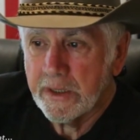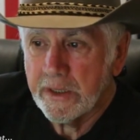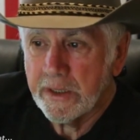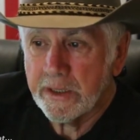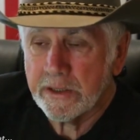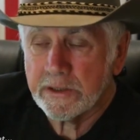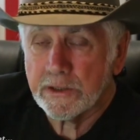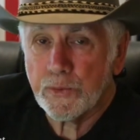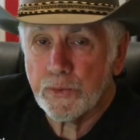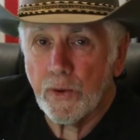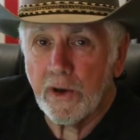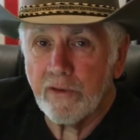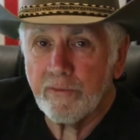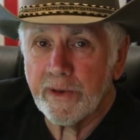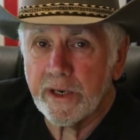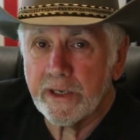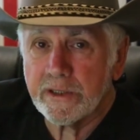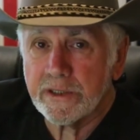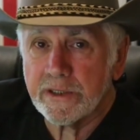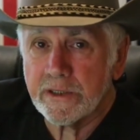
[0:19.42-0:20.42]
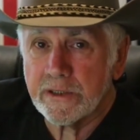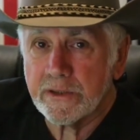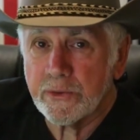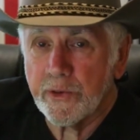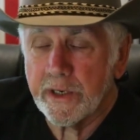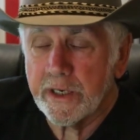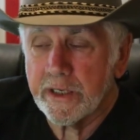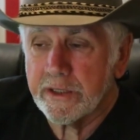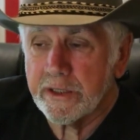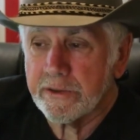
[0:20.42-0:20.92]
It's 12 minutes and
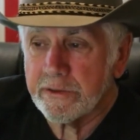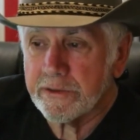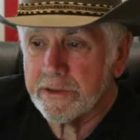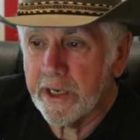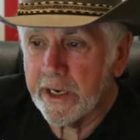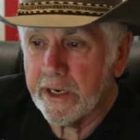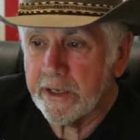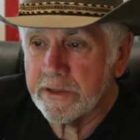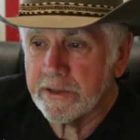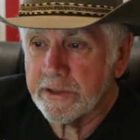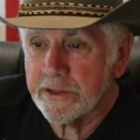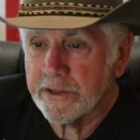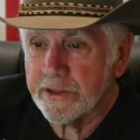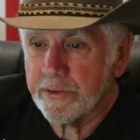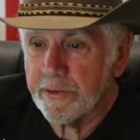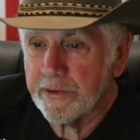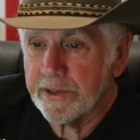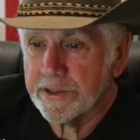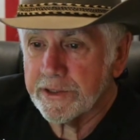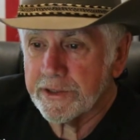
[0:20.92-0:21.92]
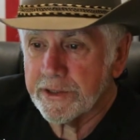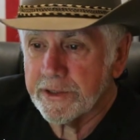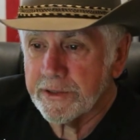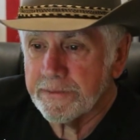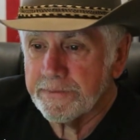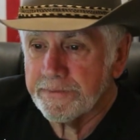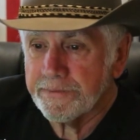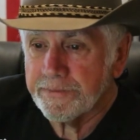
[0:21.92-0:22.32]
22 seconds in duration.